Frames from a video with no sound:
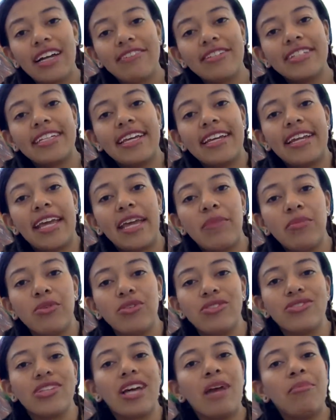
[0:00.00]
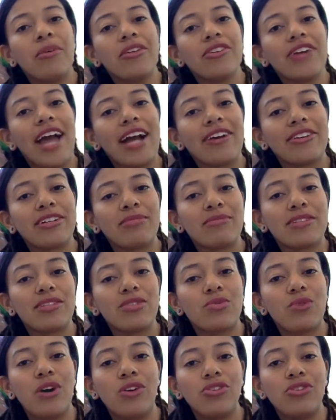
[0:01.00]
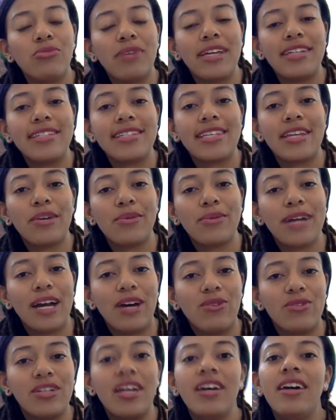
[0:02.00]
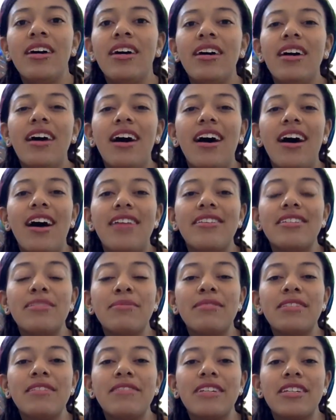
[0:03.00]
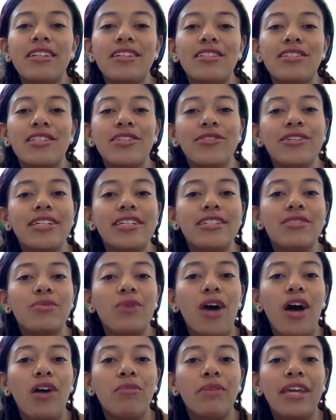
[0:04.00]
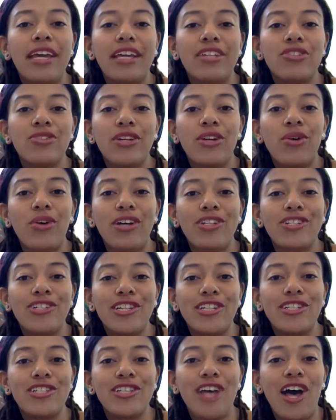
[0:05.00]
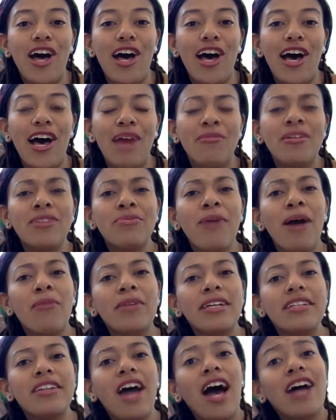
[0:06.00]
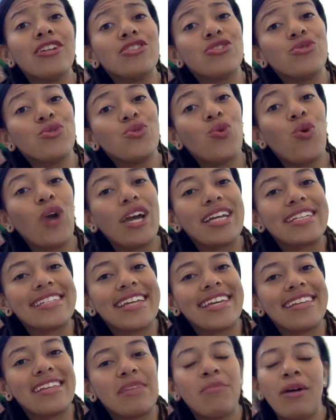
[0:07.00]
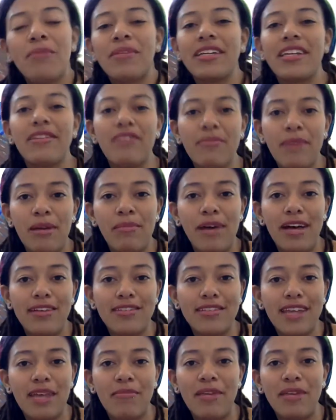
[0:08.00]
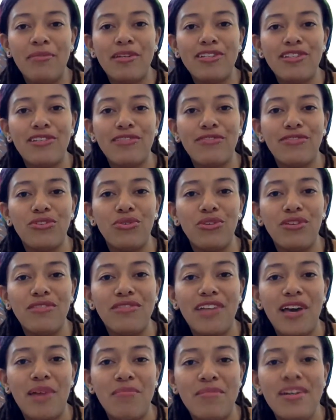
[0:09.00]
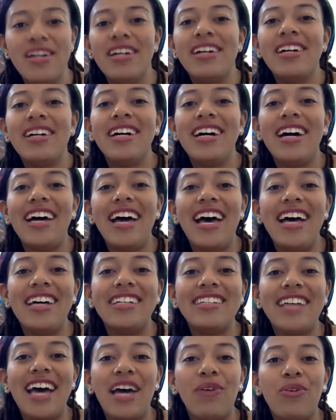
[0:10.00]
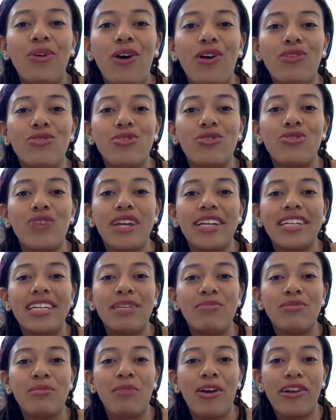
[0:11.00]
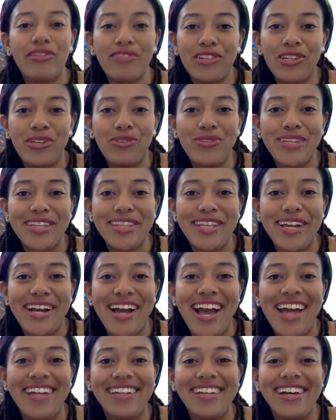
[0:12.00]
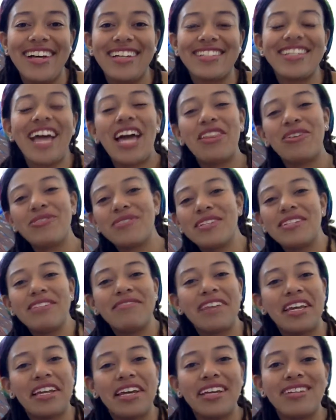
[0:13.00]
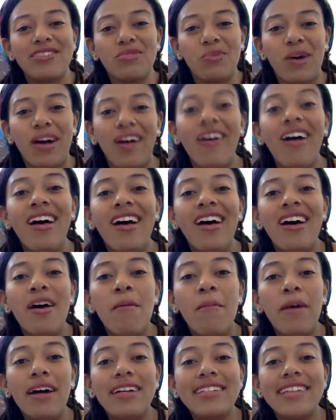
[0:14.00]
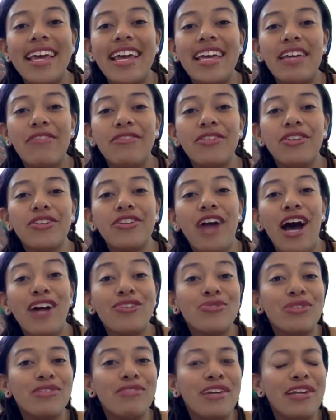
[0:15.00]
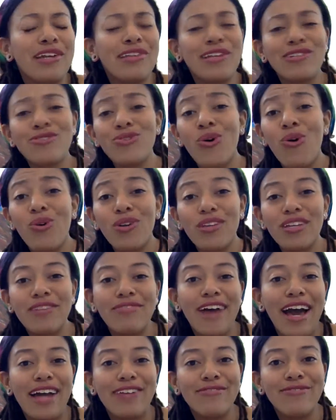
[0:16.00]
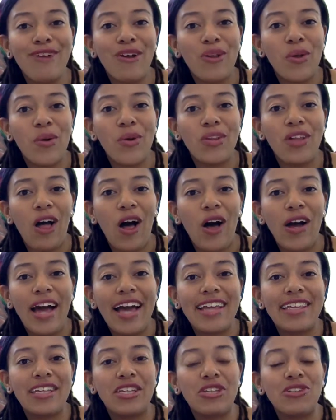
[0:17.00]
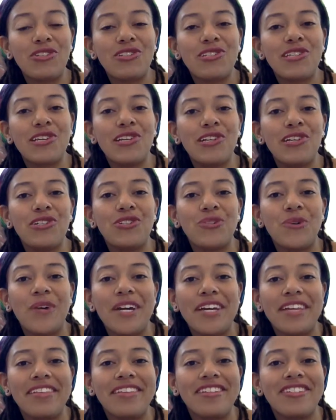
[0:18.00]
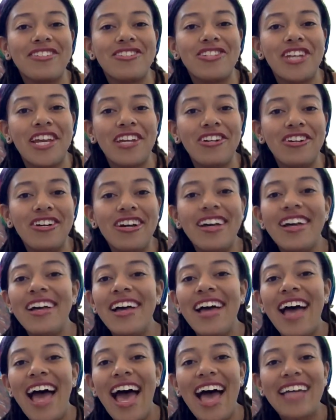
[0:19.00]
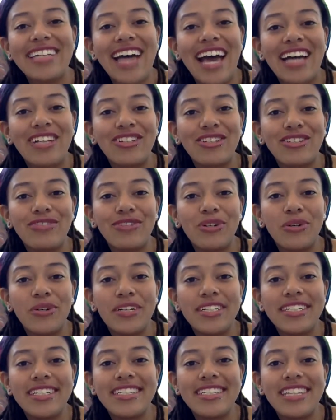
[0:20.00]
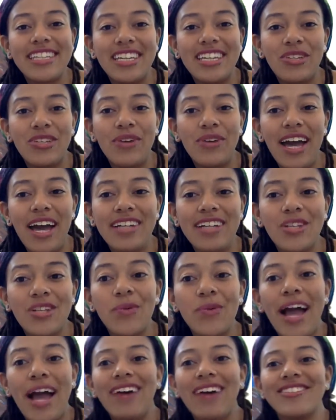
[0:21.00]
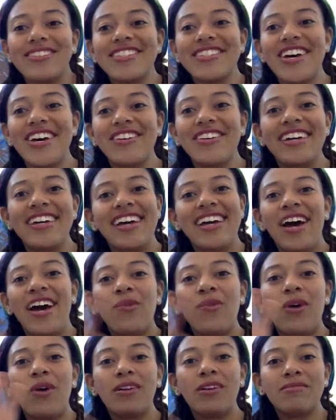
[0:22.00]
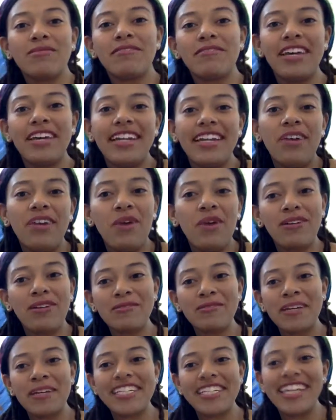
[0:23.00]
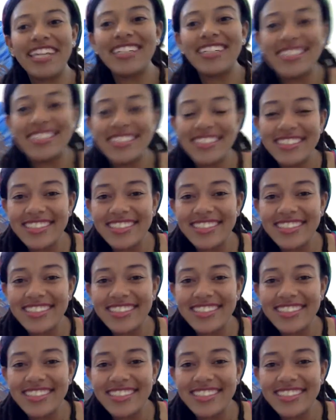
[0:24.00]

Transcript: Day in April. There's a couple other acronyms as well you may see around. This specific series, I'll be answering questions. I'm going to probably not do quite daily, but I'm going to give it my best. I may miss a few of them, and I will also try to keep some art videos in there and tie those into VEDA as well. But if you're not doing VEDA, that's totally fine. Follow along. I think you'll still enjoy this channel, and I look forward to seeing you guys around. So welcome to VEDA. Welcome to my channel.